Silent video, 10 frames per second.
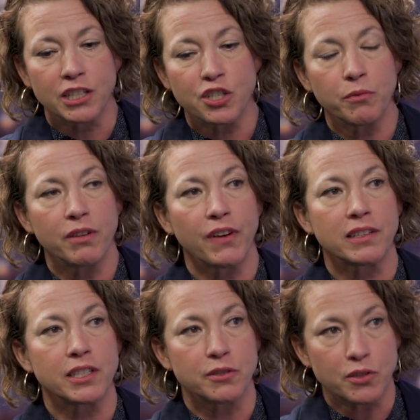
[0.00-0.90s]
to
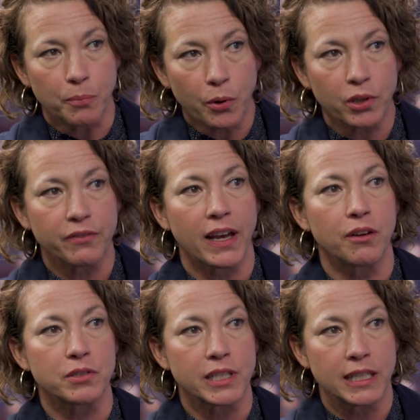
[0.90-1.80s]
invest in supportive
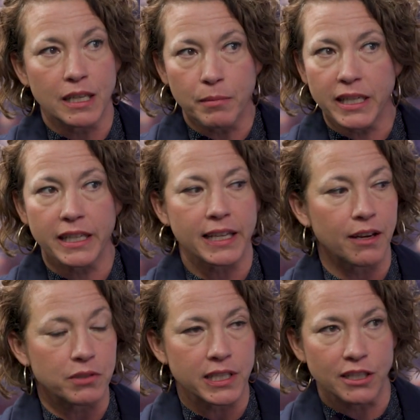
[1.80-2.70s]
housing, immediate
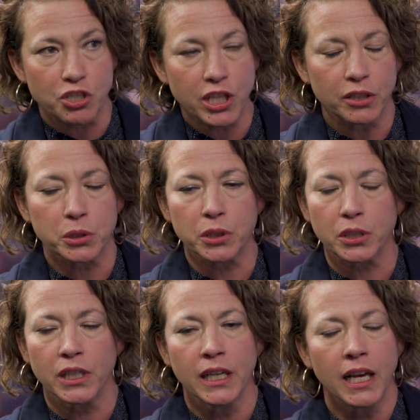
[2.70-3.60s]
housing, and
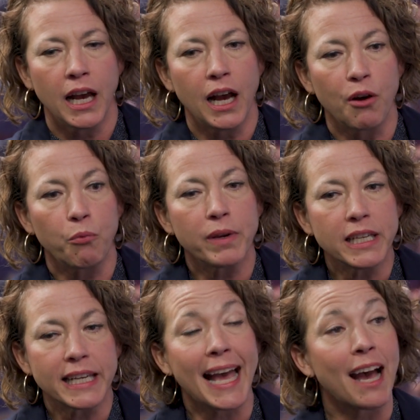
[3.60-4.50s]
shelter. We
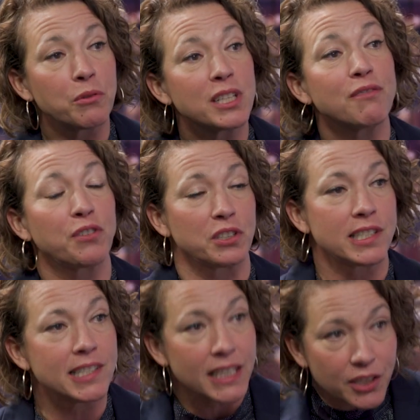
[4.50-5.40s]
need housing for
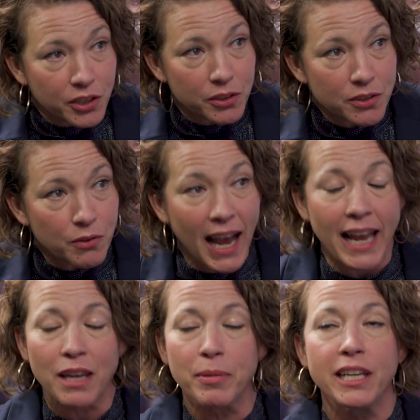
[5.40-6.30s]
seniors.
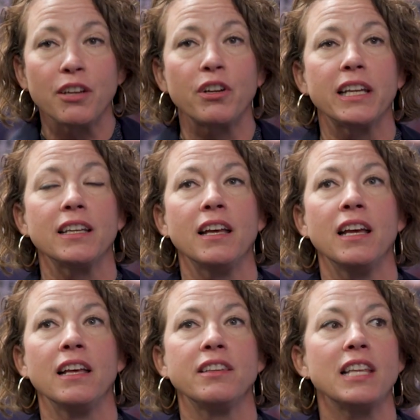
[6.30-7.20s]
I am hearing
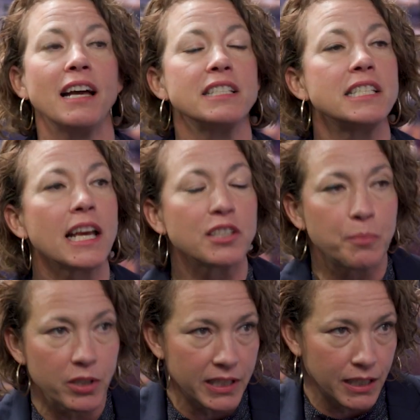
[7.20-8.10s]
a desperate